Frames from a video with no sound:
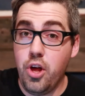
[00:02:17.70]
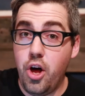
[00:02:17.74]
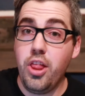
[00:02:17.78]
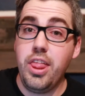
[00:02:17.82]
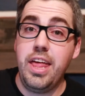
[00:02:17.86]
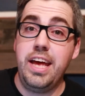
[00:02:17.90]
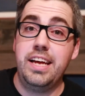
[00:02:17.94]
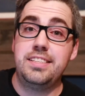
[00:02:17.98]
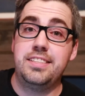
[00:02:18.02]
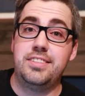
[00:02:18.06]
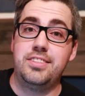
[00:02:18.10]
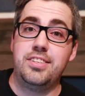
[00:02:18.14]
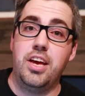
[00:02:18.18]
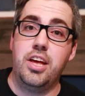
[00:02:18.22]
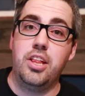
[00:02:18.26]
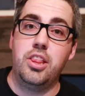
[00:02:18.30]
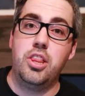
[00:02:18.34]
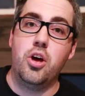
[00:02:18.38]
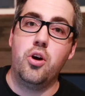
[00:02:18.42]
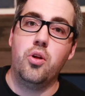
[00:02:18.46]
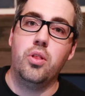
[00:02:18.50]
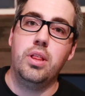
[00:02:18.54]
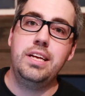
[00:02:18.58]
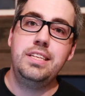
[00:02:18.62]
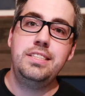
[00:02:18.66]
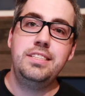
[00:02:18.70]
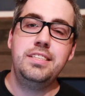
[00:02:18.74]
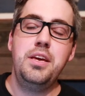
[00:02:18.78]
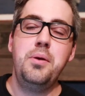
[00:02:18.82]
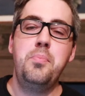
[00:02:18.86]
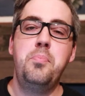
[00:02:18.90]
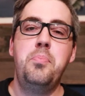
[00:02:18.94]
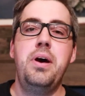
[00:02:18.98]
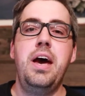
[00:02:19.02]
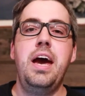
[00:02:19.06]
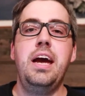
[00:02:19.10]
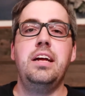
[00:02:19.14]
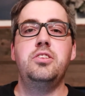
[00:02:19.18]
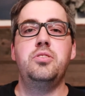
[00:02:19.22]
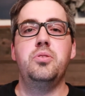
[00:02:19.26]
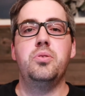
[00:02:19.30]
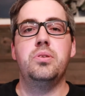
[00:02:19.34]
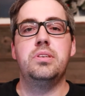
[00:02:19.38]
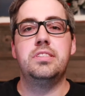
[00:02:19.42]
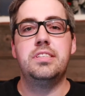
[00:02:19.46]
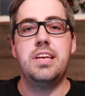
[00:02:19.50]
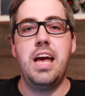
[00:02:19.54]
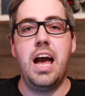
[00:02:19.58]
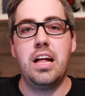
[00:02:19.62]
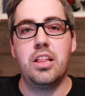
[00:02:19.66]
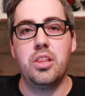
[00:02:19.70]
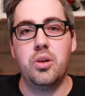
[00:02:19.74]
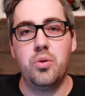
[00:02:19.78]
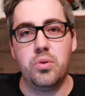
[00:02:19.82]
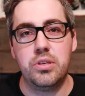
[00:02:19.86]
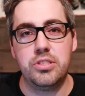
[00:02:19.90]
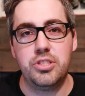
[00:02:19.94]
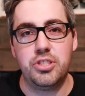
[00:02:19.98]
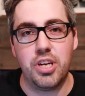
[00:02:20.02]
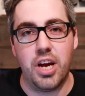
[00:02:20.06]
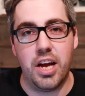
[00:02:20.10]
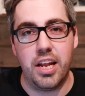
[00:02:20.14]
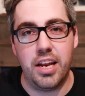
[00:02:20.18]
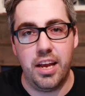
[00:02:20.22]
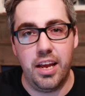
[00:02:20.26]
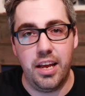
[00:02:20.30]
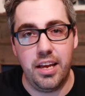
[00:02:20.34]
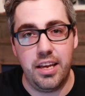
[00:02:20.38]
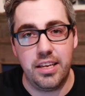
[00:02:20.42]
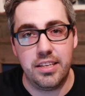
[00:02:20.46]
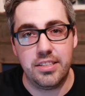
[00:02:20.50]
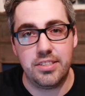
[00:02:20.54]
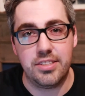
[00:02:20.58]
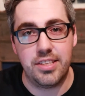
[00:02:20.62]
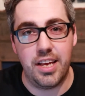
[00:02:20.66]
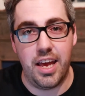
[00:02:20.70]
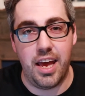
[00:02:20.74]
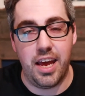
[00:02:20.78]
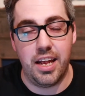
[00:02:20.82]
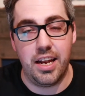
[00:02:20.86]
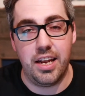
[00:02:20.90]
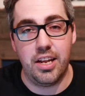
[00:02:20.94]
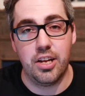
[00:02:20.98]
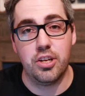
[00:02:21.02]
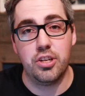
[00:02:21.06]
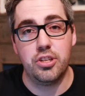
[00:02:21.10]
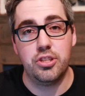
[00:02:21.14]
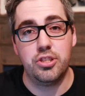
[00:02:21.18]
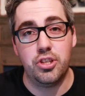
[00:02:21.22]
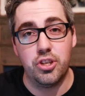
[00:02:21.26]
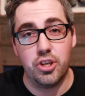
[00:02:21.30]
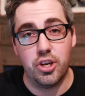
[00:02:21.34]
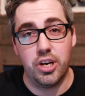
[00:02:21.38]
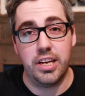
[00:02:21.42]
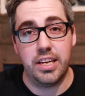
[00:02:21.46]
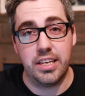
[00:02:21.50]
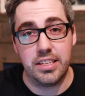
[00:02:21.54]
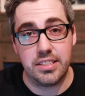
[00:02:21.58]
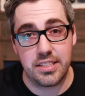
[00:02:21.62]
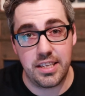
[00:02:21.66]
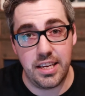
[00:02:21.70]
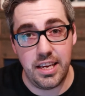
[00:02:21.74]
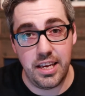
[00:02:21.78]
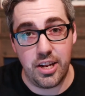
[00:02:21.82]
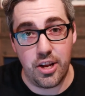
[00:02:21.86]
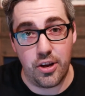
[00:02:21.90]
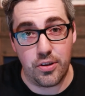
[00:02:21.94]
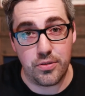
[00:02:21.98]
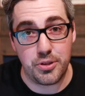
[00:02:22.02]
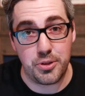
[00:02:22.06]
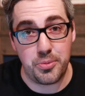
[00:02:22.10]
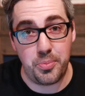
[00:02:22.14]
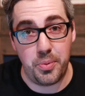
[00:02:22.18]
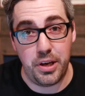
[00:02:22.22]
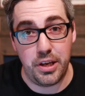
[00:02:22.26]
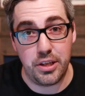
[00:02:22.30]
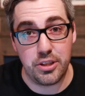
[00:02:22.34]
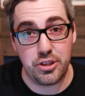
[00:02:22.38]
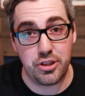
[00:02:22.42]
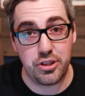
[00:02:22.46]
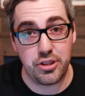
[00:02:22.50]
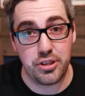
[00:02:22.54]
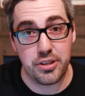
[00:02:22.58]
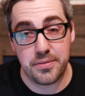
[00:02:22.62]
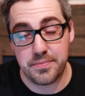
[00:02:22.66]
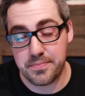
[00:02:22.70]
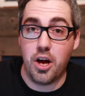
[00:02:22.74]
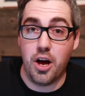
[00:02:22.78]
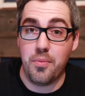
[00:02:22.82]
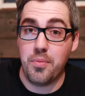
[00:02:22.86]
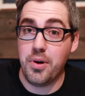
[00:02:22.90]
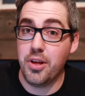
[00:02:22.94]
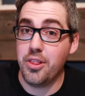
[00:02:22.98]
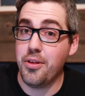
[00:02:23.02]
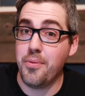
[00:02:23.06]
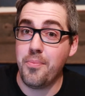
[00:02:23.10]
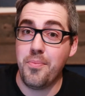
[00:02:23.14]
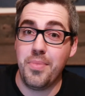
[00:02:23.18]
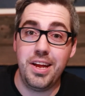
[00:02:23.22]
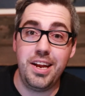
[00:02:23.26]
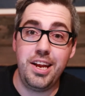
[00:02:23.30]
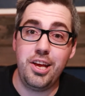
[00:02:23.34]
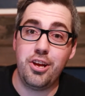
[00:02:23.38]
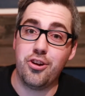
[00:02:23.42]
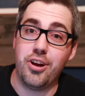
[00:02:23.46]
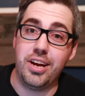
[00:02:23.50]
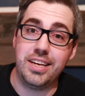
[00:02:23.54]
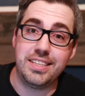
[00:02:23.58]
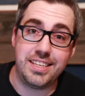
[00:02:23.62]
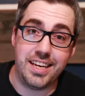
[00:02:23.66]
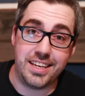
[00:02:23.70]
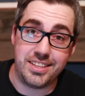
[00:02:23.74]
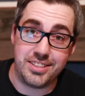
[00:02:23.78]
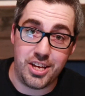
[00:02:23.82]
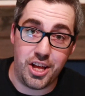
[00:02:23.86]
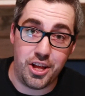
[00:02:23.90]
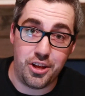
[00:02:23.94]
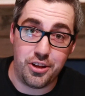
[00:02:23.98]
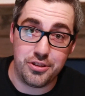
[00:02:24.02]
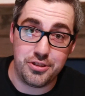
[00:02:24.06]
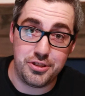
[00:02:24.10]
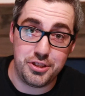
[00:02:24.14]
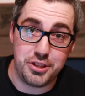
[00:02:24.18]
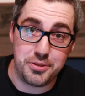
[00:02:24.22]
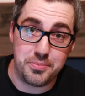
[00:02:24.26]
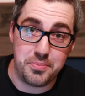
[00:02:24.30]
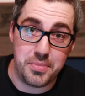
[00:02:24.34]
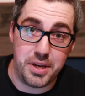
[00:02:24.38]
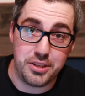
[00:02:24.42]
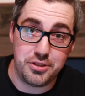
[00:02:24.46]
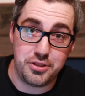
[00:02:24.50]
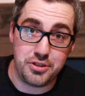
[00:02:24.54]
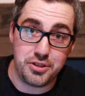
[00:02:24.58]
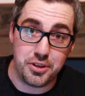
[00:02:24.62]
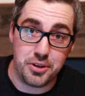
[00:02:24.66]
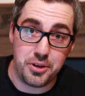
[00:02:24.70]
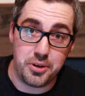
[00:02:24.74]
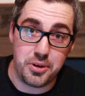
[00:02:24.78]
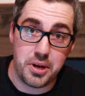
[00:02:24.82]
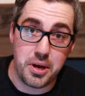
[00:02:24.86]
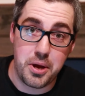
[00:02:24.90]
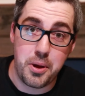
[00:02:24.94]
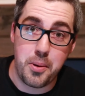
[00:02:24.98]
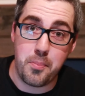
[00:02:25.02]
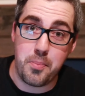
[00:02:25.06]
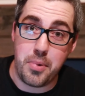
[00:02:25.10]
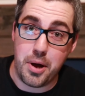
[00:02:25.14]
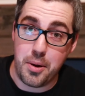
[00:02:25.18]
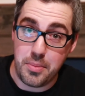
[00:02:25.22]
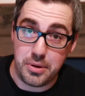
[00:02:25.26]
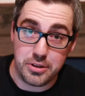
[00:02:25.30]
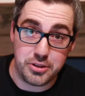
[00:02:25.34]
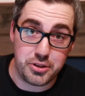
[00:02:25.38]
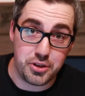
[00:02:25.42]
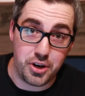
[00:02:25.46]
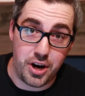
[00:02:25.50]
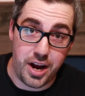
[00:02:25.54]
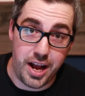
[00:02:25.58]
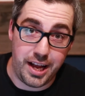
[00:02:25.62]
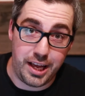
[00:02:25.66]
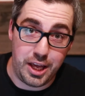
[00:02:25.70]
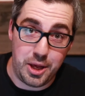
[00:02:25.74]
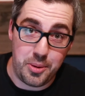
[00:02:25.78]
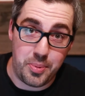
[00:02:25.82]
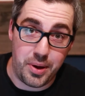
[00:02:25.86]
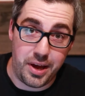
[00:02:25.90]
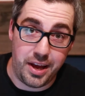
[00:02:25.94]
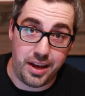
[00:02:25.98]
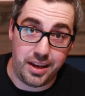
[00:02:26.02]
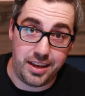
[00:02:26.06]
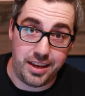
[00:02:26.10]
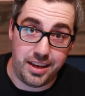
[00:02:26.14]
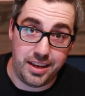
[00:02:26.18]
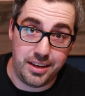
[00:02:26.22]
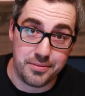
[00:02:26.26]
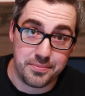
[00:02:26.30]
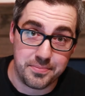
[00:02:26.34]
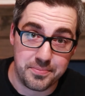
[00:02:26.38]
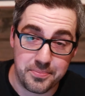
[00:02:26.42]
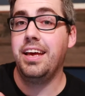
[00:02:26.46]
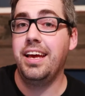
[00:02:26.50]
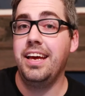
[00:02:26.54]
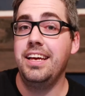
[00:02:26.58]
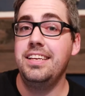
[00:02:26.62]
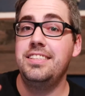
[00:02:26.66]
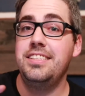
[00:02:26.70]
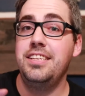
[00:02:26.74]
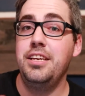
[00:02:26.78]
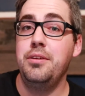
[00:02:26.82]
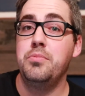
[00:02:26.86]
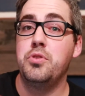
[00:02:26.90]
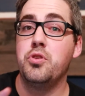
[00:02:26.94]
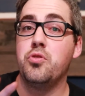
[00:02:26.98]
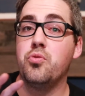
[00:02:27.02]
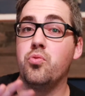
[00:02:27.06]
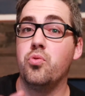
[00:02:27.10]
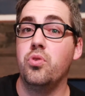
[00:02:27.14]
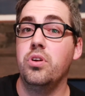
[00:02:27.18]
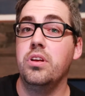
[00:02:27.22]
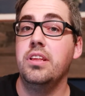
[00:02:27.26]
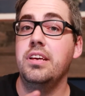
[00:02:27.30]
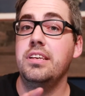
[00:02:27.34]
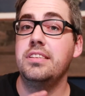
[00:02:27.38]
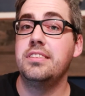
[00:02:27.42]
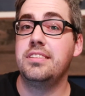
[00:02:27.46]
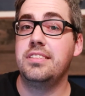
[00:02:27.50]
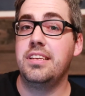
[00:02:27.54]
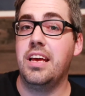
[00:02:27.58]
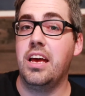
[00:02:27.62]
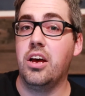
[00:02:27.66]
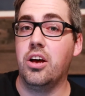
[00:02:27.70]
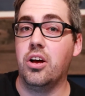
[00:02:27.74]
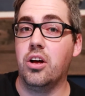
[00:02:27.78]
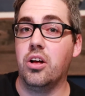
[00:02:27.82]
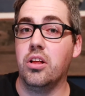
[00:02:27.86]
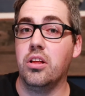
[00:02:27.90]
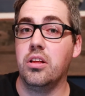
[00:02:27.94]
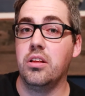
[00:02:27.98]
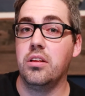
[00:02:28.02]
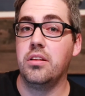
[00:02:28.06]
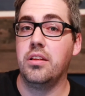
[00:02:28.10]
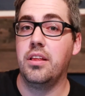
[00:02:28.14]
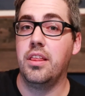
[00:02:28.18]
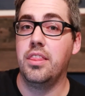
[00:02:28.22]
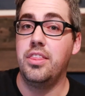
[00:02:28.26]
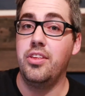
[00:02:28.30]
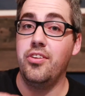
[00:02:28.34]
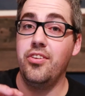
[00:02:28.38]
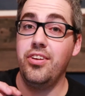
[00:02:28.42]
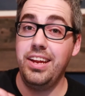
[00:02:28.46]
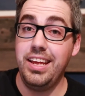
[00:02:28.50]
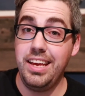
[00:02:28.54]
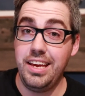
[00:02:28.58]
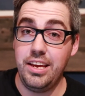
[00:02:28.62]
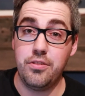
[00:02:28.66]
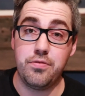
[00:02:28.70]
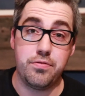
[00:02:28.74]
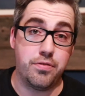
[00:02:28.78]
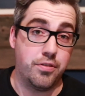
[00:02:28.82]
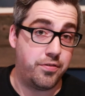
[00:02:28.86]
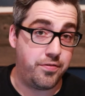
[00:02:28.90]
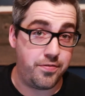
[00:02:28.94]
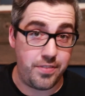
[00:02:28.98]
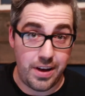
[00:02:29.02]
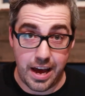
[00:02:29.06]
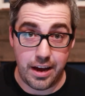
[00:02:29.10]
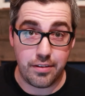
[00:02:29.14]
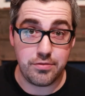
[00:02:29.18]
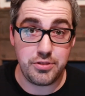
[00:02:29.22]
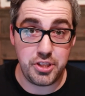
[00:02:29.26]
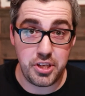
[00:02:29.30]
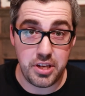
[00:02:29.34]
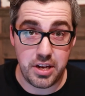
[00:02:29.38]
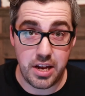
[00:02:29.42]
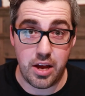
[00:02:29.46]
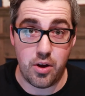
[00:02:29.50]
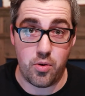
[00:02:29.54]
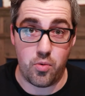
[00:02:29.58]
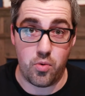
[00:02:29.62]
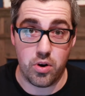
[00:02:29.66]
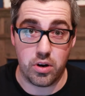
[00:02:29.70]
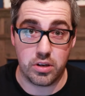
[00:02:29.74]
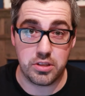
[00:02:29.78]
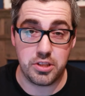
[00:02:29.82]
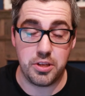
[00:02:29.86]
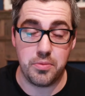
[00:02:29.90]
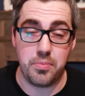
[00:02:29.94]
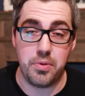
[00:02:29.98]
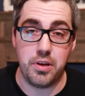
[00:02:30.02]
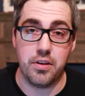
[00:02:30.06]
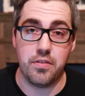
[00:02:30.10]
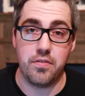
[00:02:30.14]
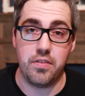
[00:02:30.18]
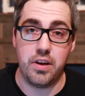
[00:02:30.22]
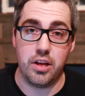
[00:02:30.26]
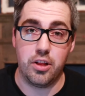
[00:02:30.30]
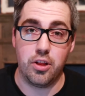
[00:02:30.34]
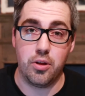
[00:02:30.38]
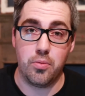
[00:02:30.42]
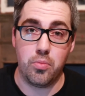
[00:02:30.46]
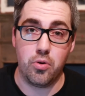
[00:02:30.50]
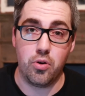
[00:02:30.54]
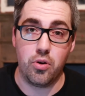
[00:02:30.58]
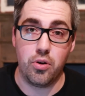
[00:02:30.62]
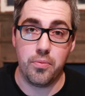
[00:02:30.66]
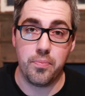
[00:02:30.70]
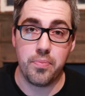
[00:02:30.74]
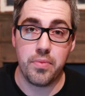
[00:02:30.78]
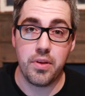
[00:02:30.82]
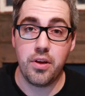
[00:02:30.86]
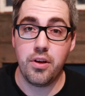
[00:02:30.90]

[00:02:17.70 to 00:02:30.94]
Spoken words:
all that said though, let's get back to exactly what John Hanke said during his keynote speech. Among the many great technologies mentioned by Mr. Hanke Pankey, he seemed to really sell the need for 5G networks to be available